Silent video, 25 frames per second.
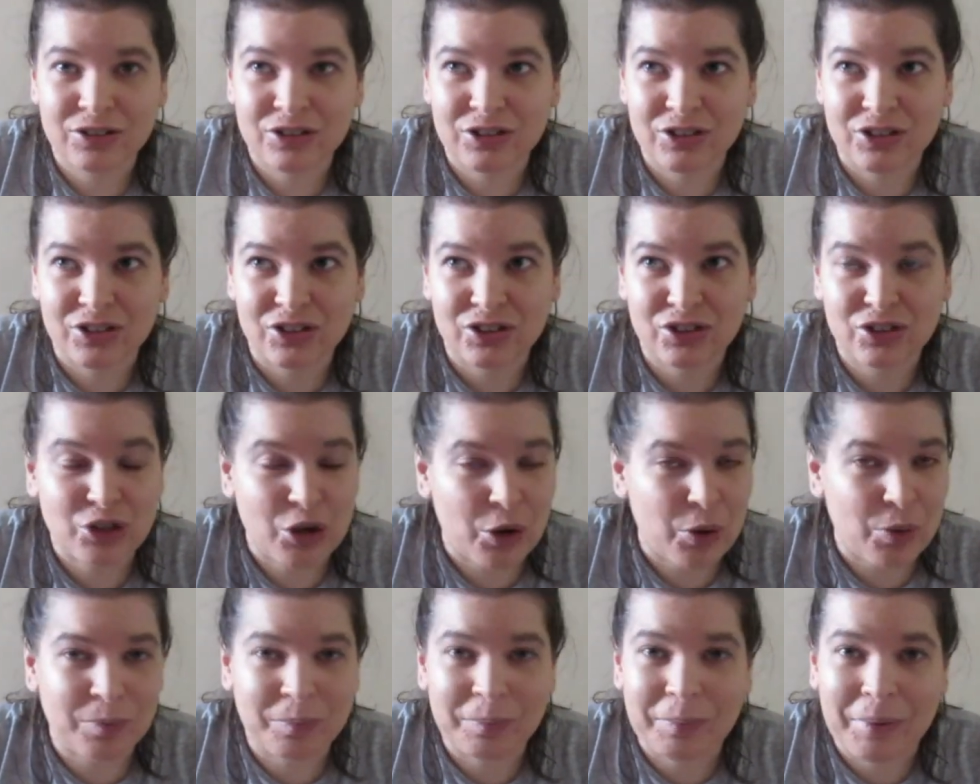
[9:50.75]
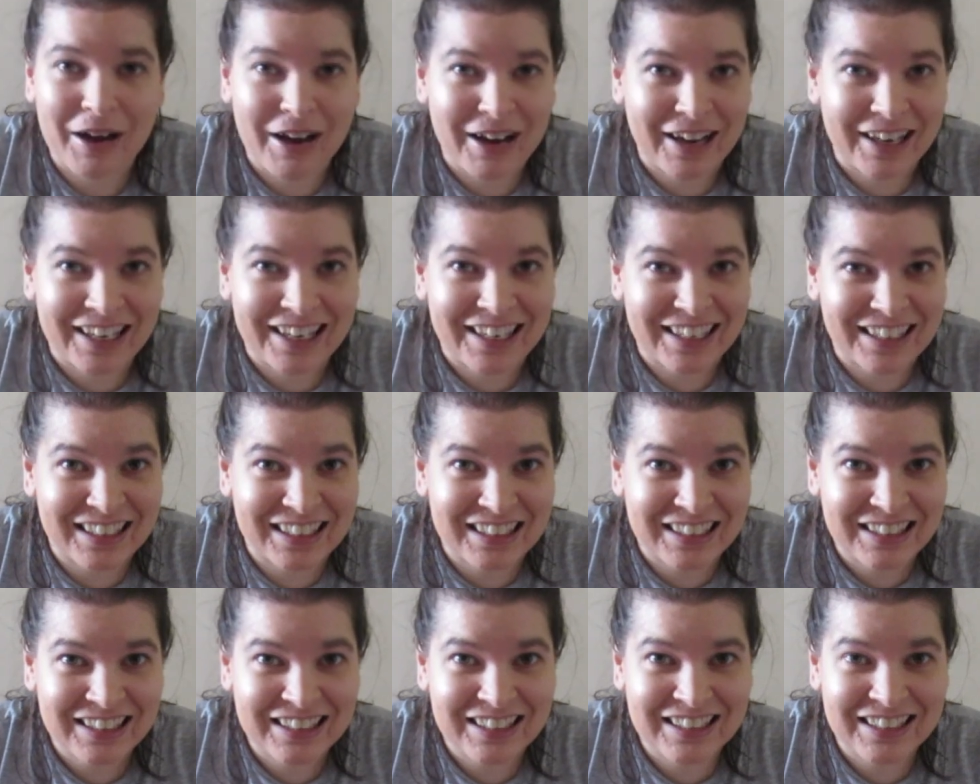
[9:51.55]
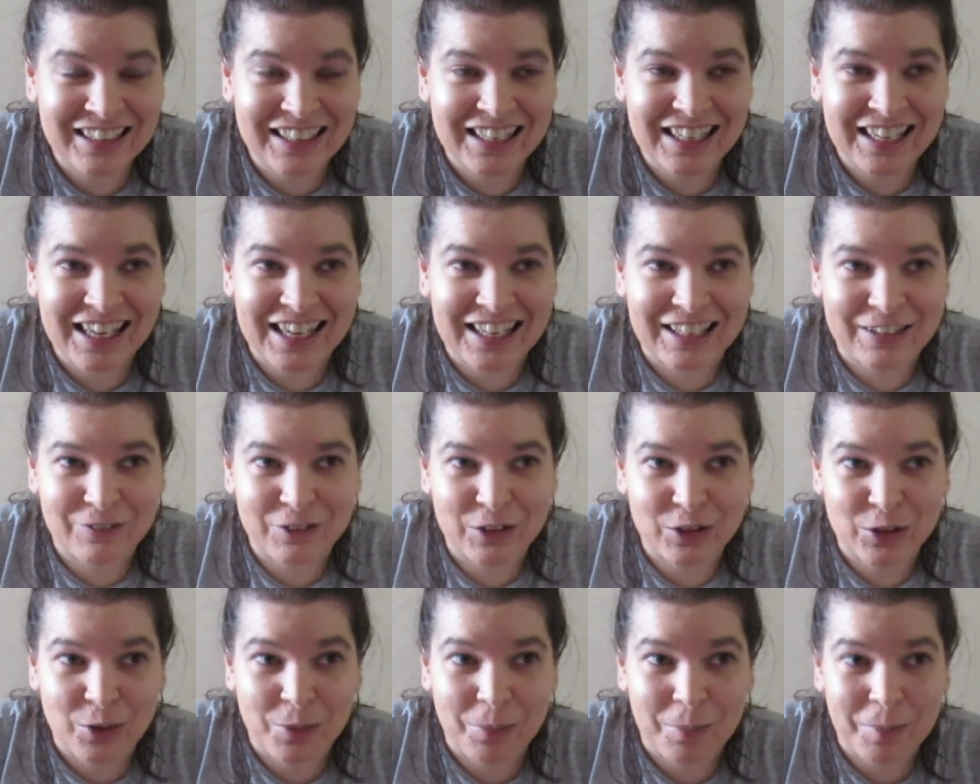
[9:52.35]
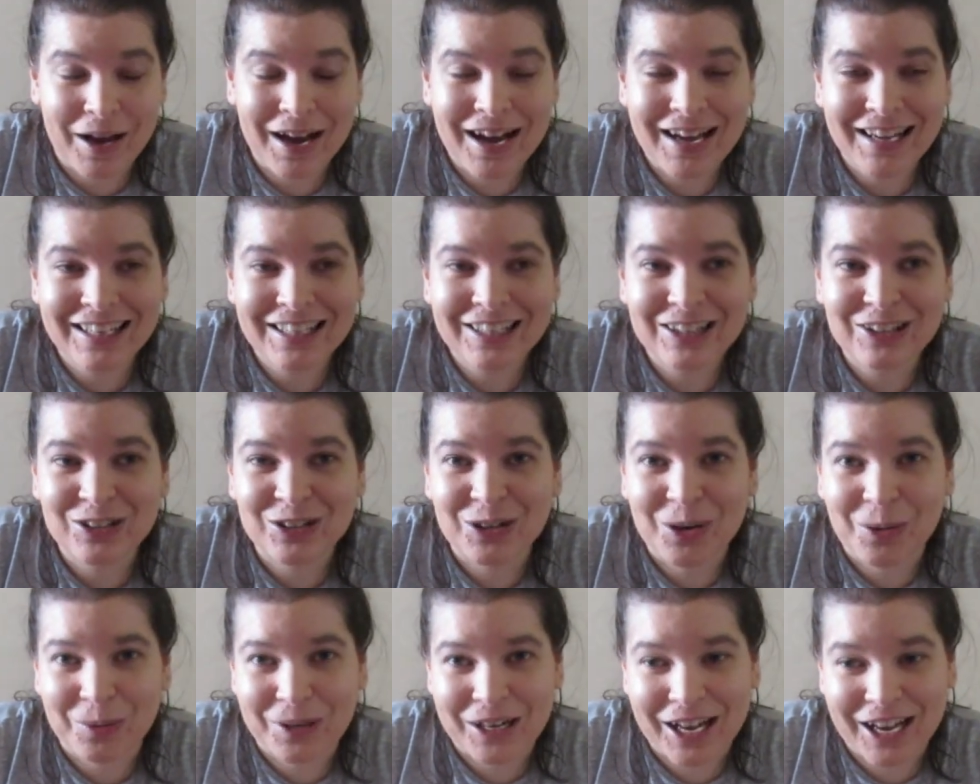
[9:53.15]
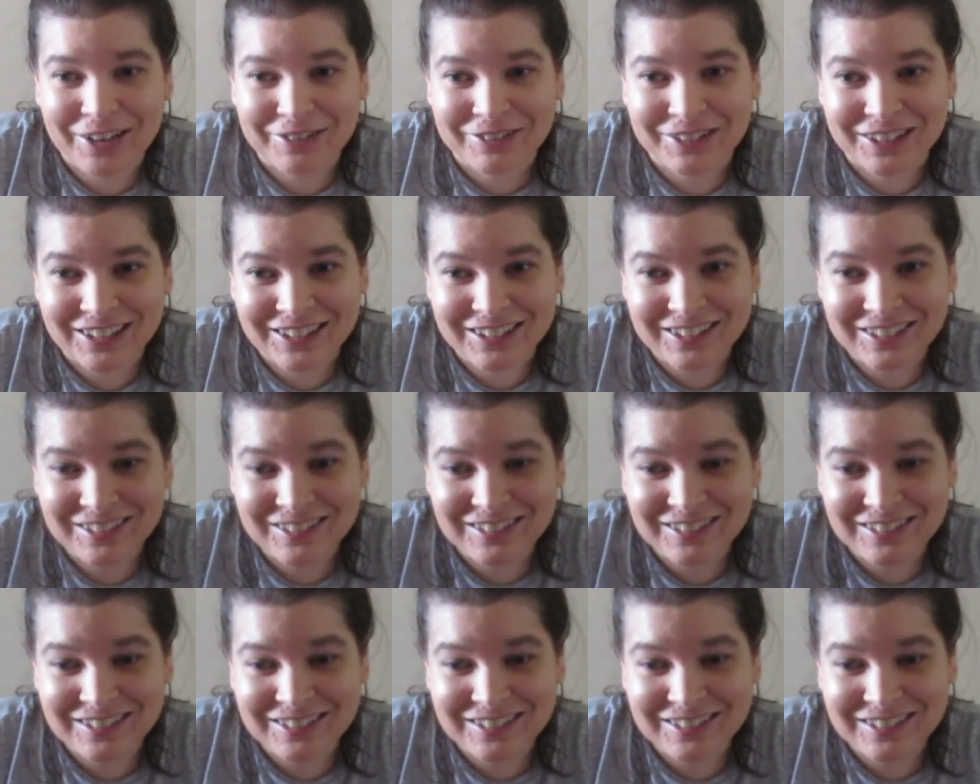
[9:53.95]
just don't buy it. And if you don't buy it, you don't have it.